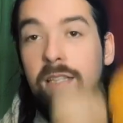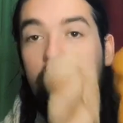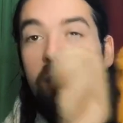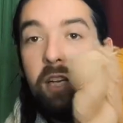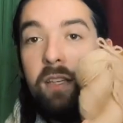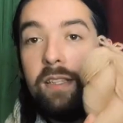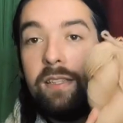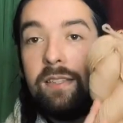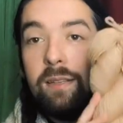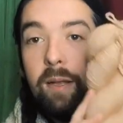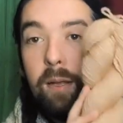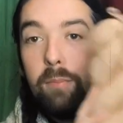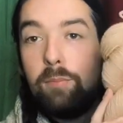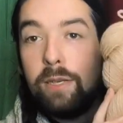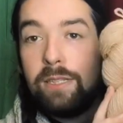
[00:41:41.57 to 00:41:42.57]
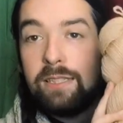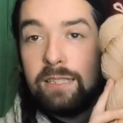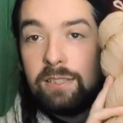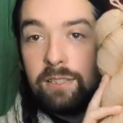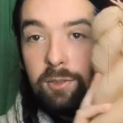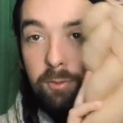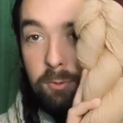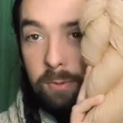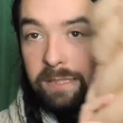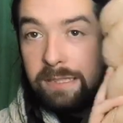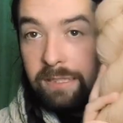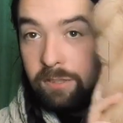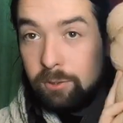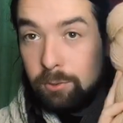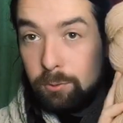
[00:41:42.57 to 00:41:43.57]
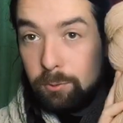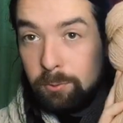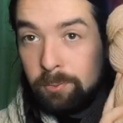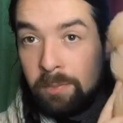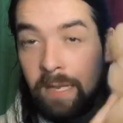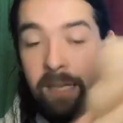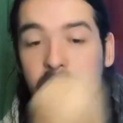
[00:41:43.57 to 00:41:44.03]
So it brings us to these 2.